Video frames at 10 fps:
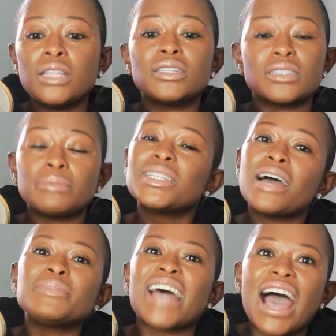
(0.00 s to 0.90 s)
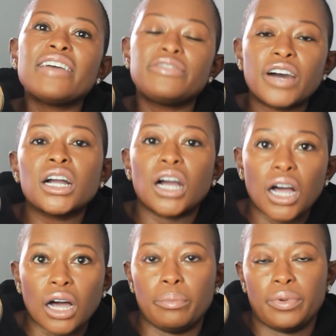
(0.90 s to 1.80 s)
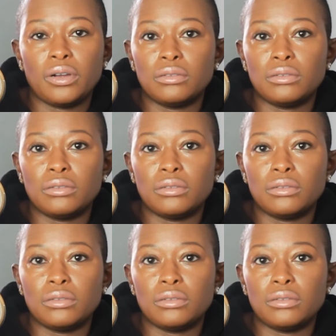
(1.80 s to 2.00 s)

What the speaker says: that sometimes I fuck up.